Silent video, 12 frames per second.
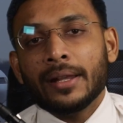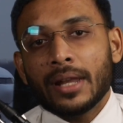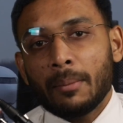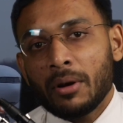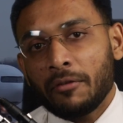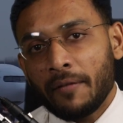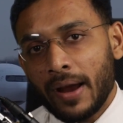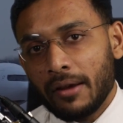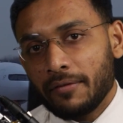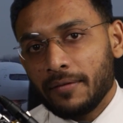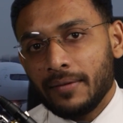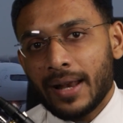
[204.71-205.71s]
Number
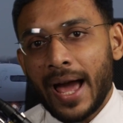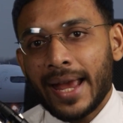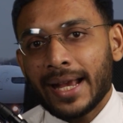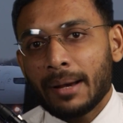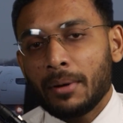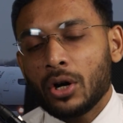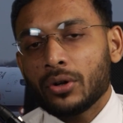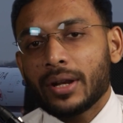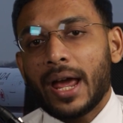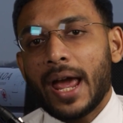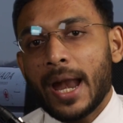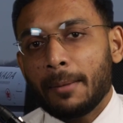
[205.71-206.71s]
5. Lying about
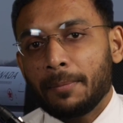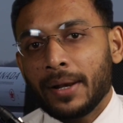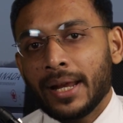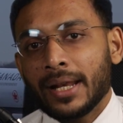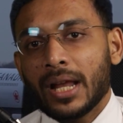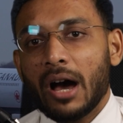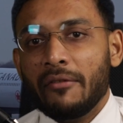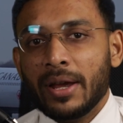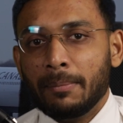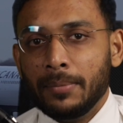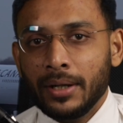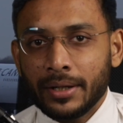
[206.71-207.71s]
airplane
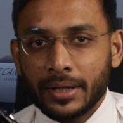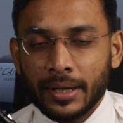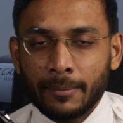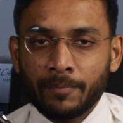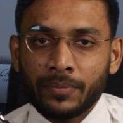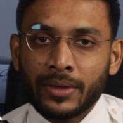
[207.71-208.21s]
availability.